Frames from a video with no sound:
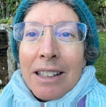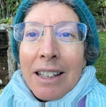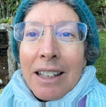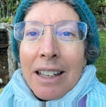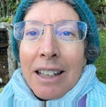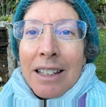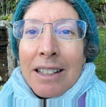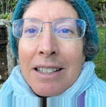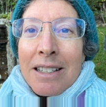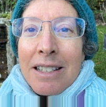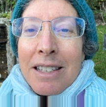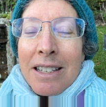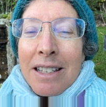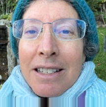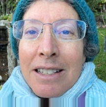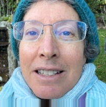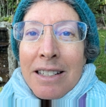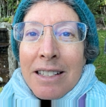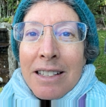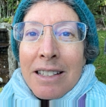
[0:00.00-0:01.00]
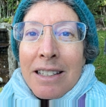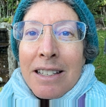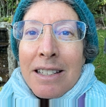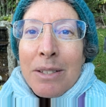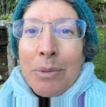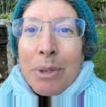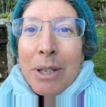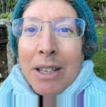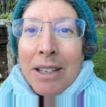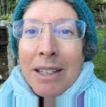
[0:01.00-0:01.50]
and that
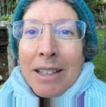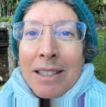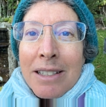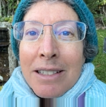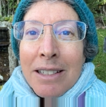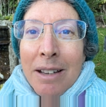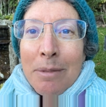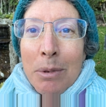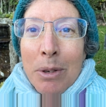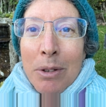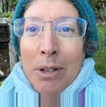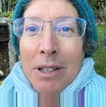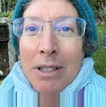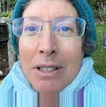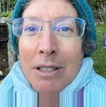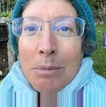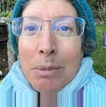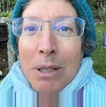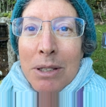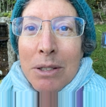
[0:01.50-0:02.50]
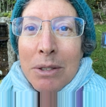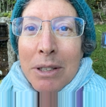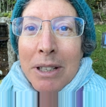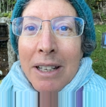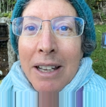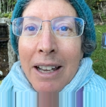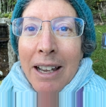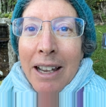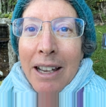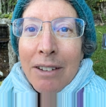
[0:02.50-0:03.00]
this weekend I'm going to be doing
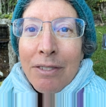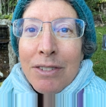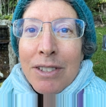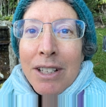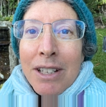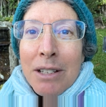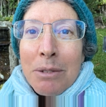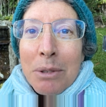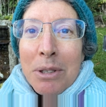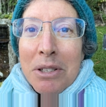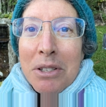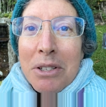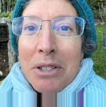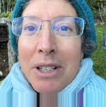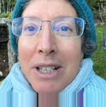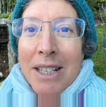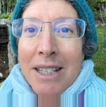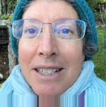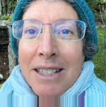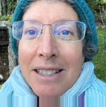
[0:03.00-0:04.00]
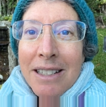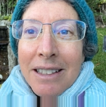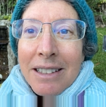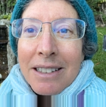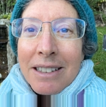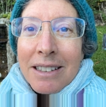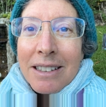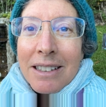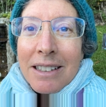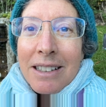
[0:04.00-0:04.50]
a half day retreat
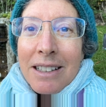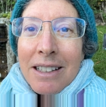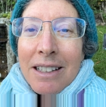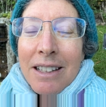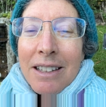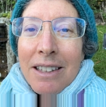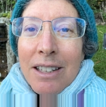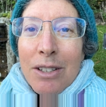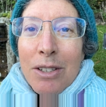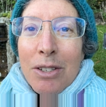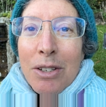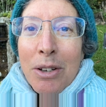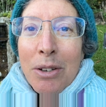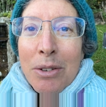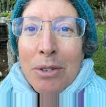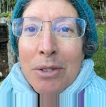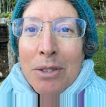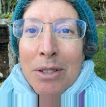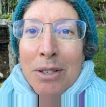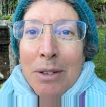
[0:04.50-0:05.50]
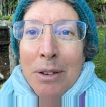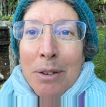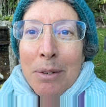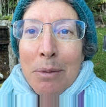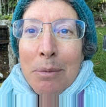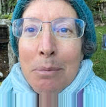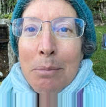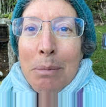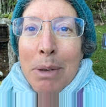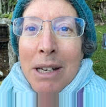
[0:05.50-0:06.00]
that shows a
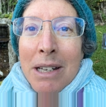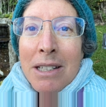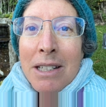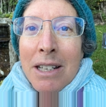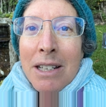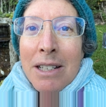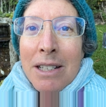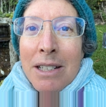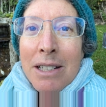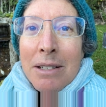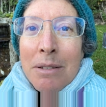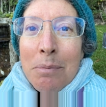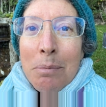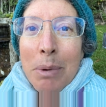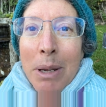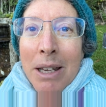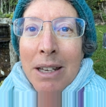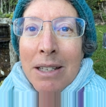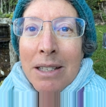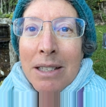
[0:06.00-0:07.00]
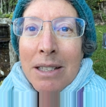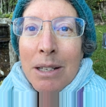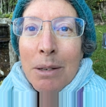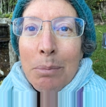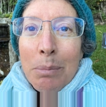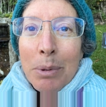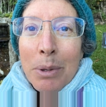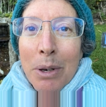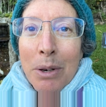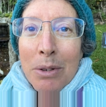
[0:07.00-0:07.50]
meditation based
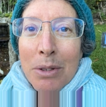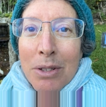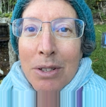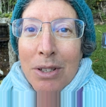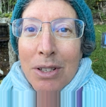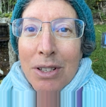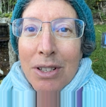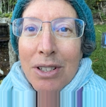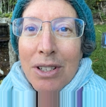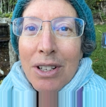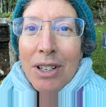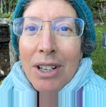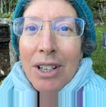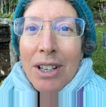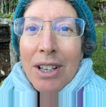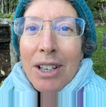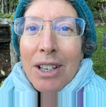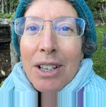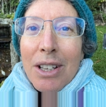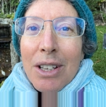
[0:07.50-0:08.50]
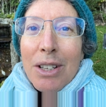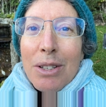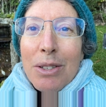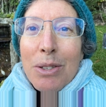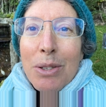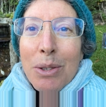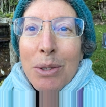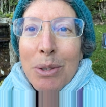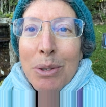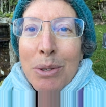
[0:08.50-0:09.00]
approach
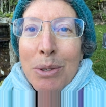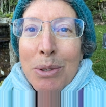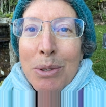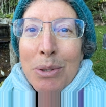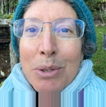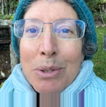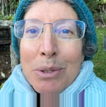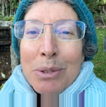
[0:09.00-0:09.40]
to